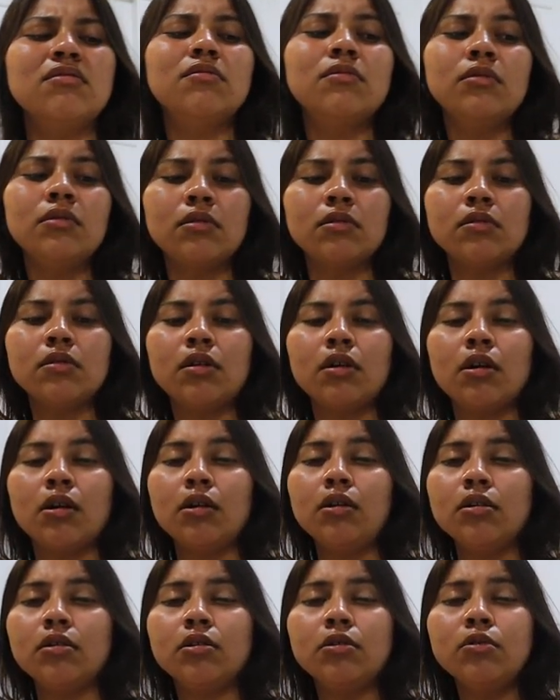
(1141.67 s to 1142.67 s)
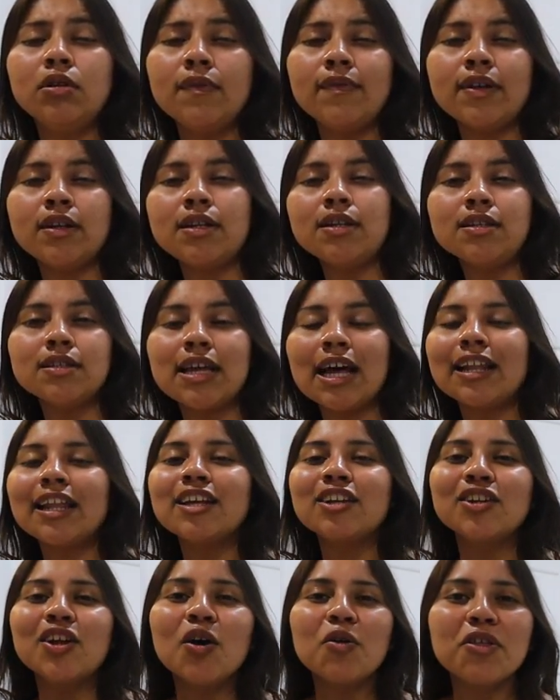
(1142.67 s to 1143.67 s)
ugh, her, who even is that?
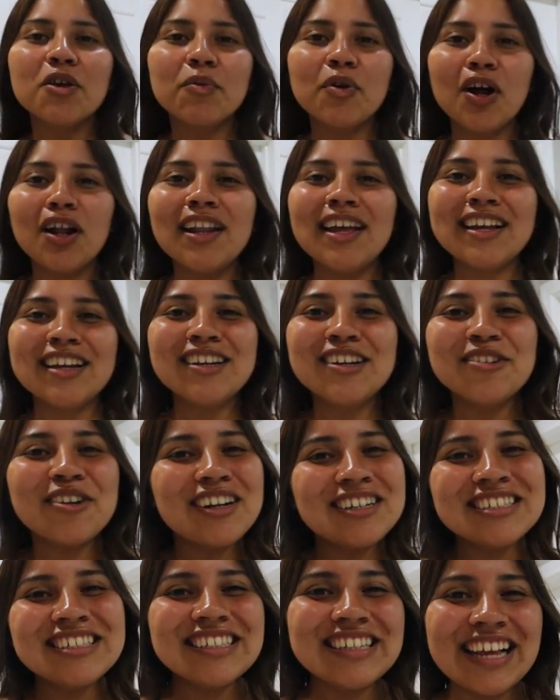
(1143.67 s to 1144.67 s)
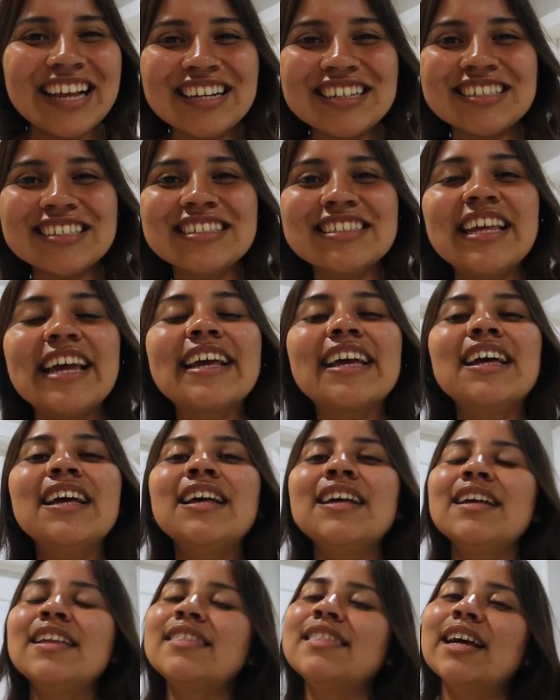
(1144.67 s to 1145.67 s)
Like no, they were all like, congratulations. Like
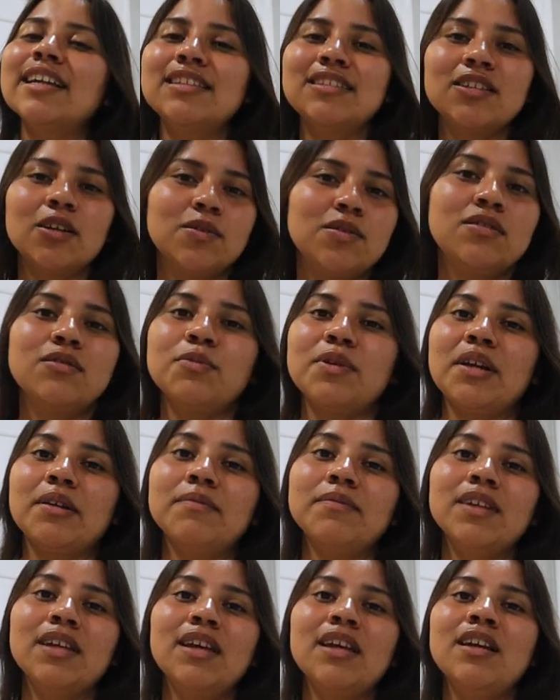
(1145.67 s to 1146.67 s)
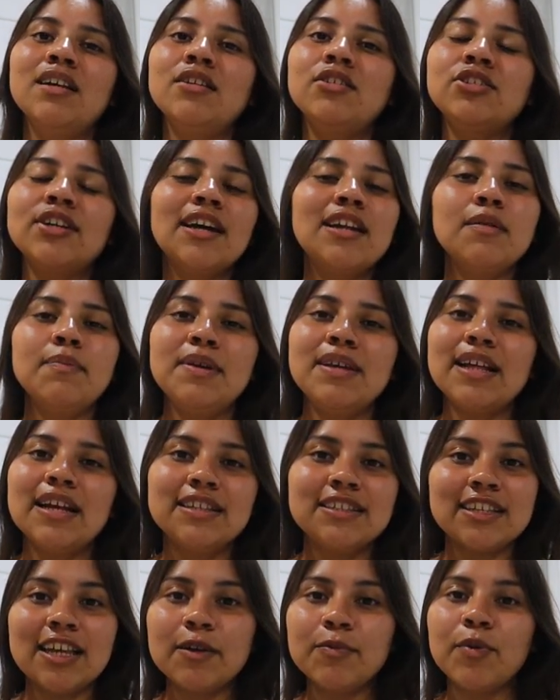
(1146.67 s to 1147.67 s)
that's so sweet. Try to be
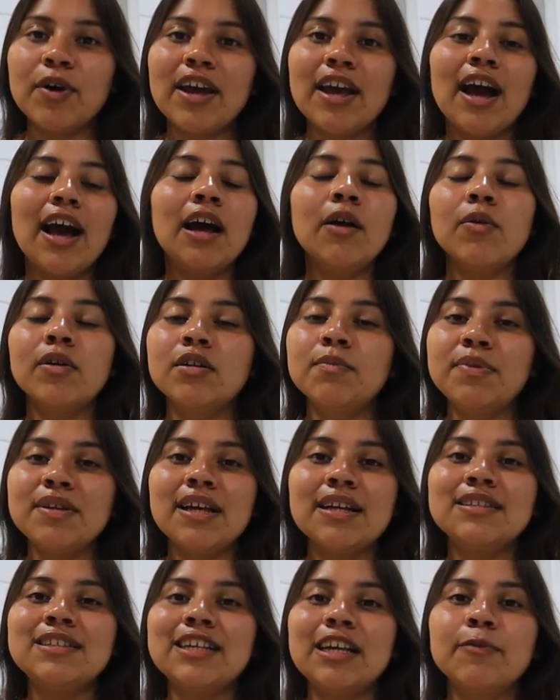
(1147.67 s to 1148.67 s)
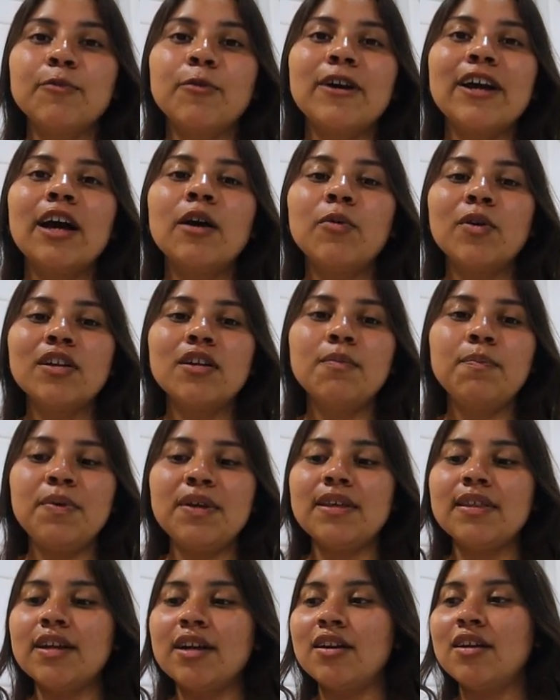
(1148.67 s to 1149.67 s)
that same way. I wanna be that same way. I wanna
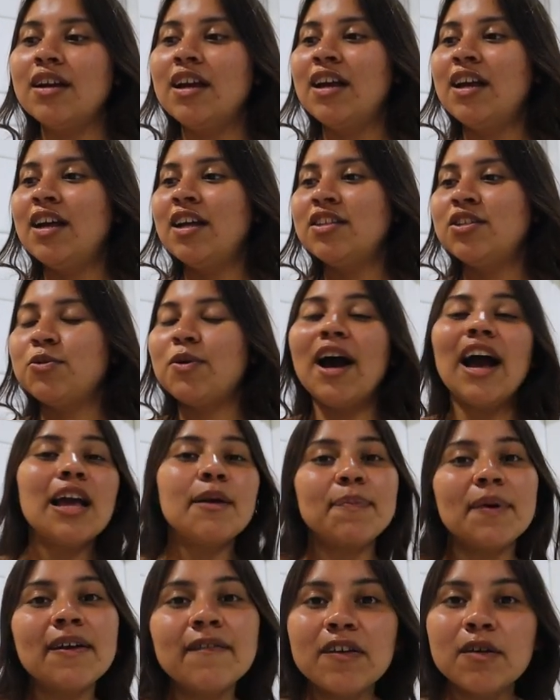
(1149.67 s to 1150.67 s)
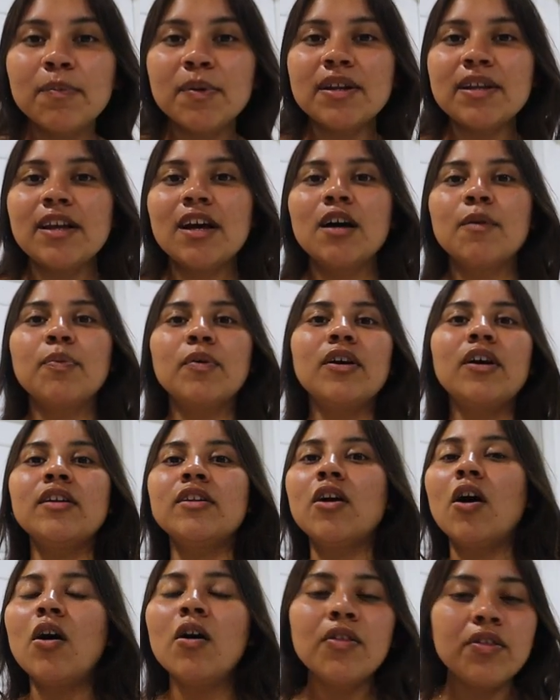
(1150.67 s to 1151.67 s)
be there to hype everybody up
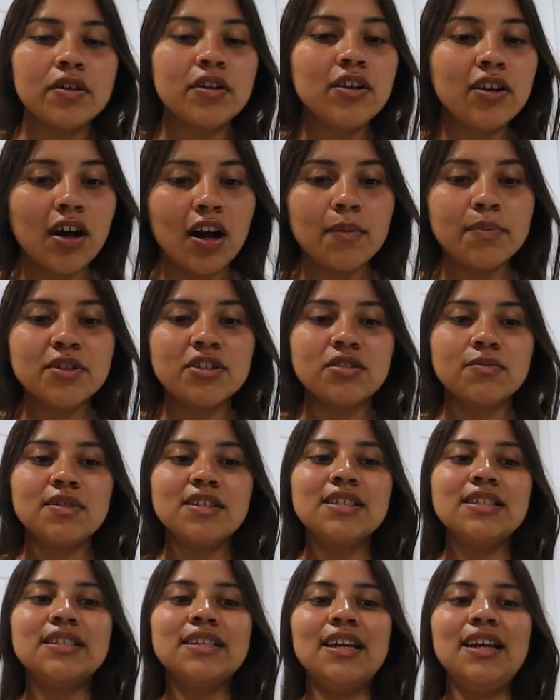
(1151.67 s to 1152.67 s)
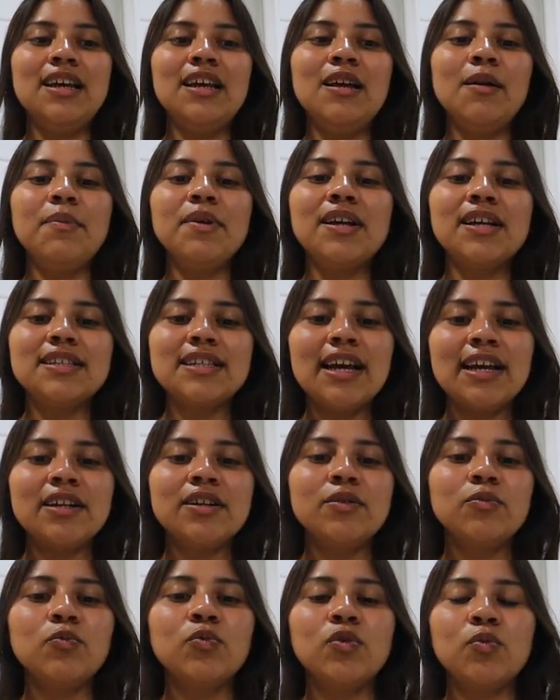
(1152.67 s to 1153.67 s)
and all their accomplishments because
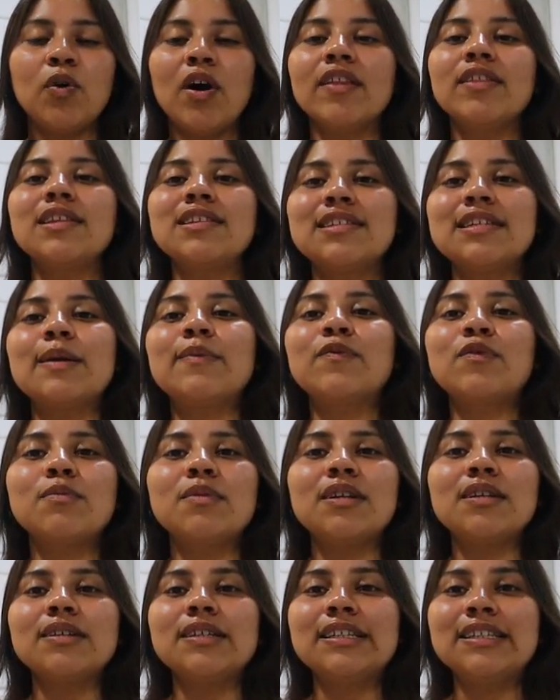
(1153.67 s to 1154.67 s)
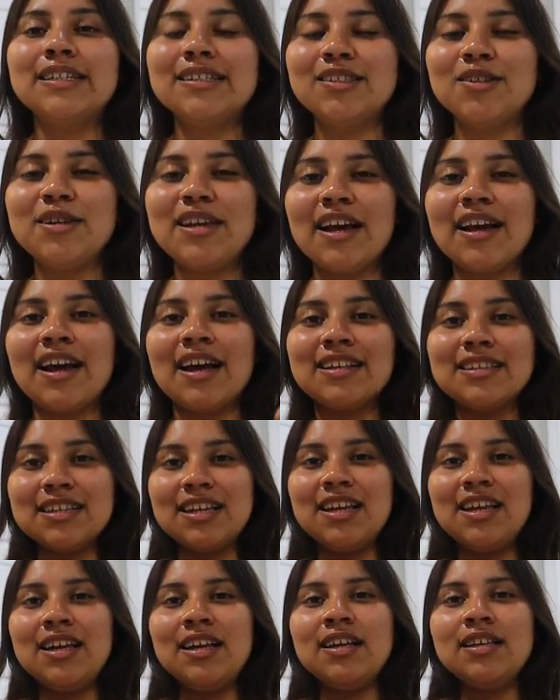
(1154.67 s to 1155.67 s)
I would want the same for me. So yeah guys,
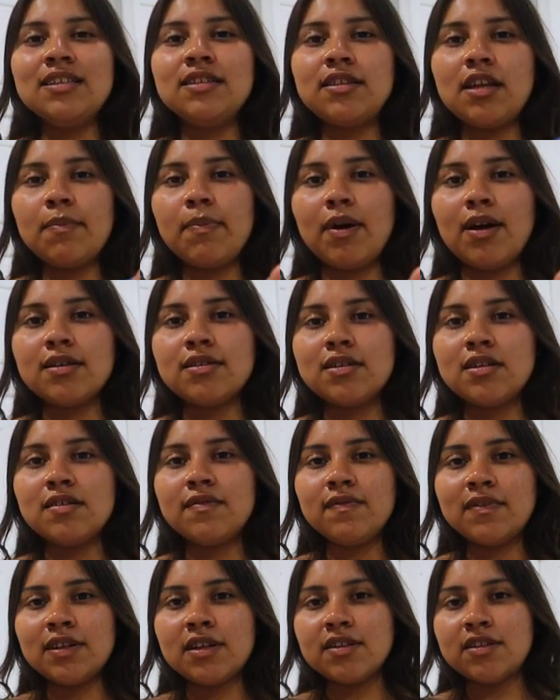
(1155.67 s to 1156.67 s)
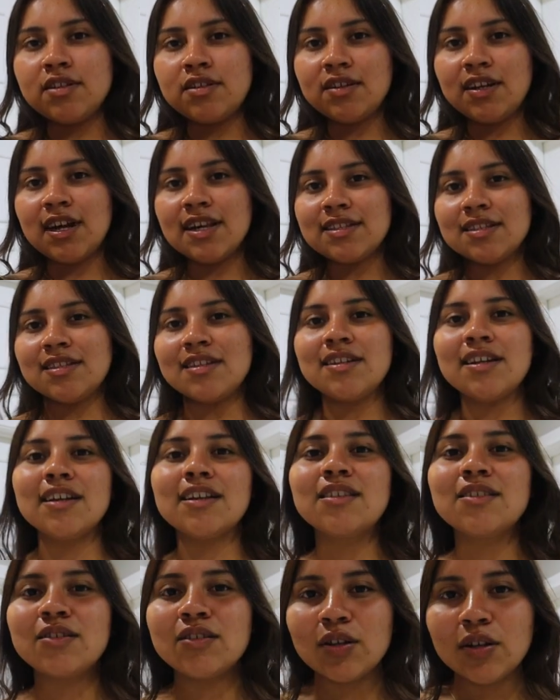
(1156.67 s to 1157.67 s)
stay positive and I'll see you guys in the
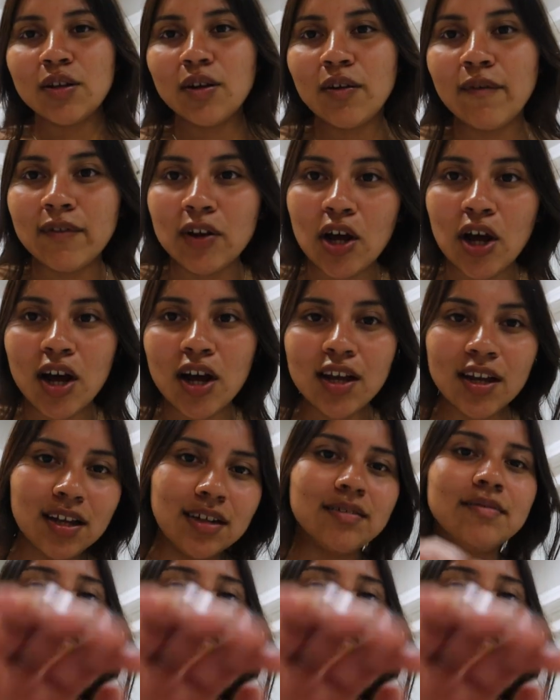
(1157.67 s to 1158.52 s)
next vlog.